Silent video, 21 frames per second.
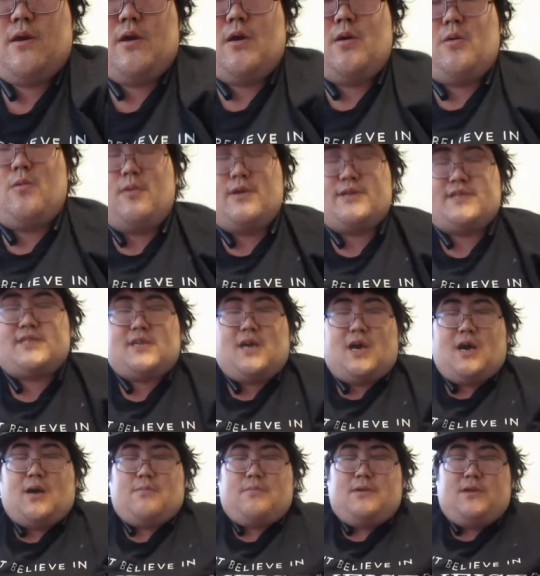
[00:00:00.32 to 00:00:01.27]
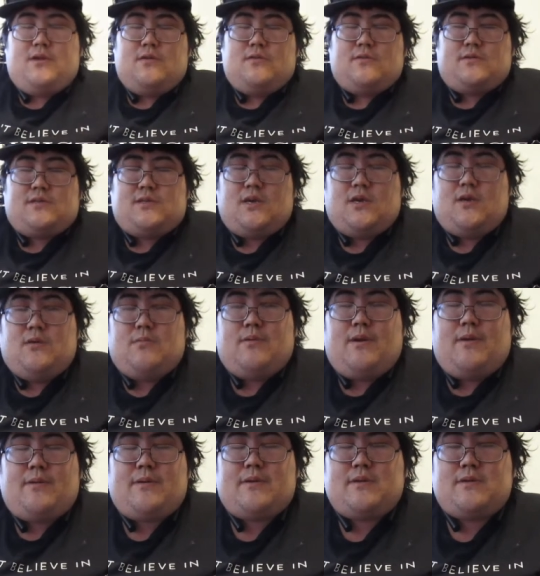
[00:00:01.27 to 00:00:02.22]
What's up, YouTube?
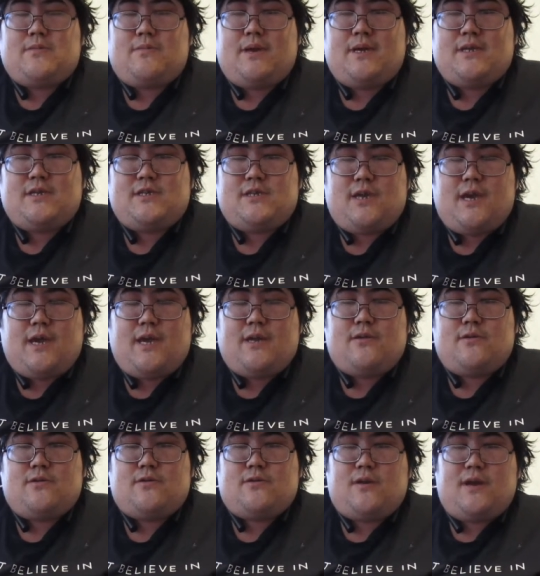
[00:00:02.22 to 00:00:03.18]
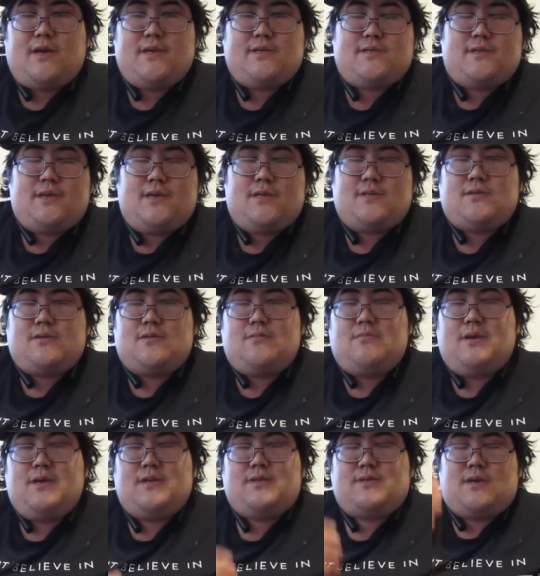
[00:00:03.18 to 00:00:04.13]
Welcome to my channel, Christ-Centered
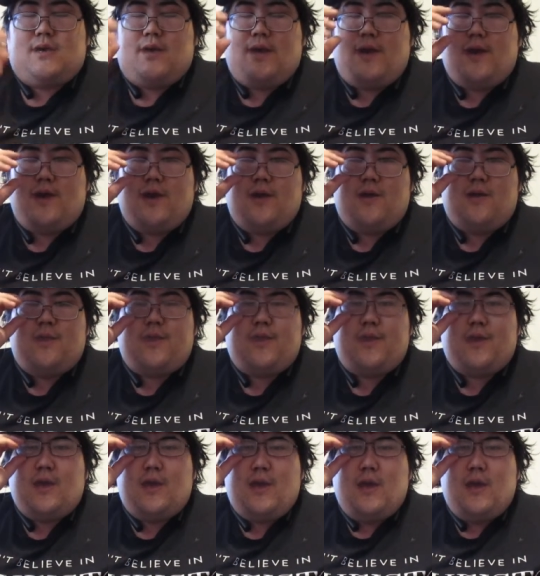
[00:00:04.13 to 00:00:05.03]
Mental Health.